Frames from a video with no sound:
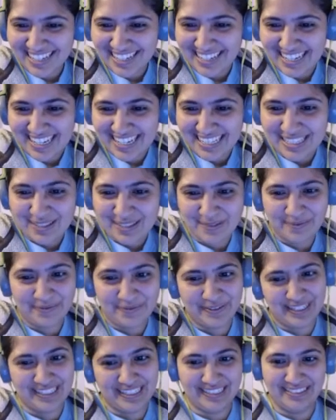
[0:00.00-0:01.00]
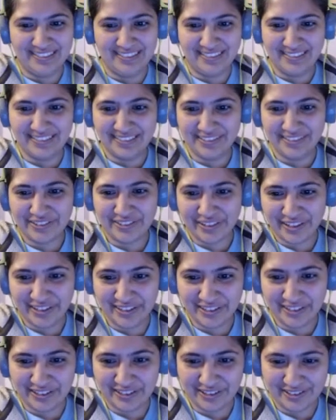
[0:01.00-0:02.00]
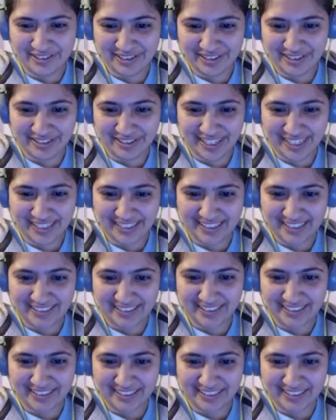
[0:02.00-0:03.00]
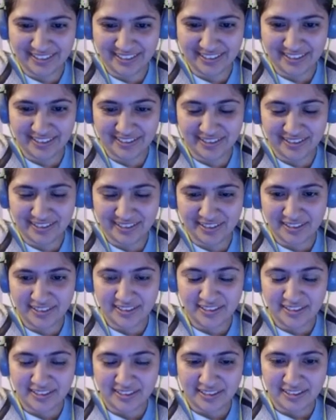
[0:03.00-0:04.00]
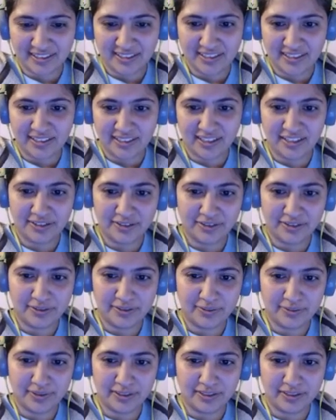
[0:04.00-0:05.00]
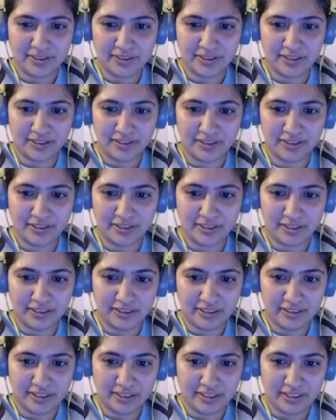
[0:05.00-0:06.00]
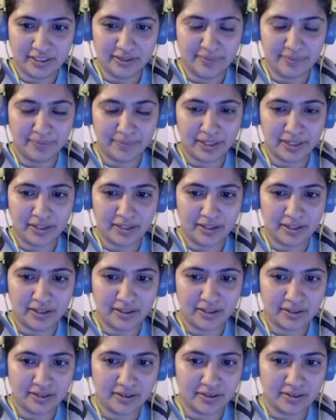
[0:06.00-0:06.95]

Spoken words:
It's fun trying to choose the right colors. I don't know what color the other eye can be.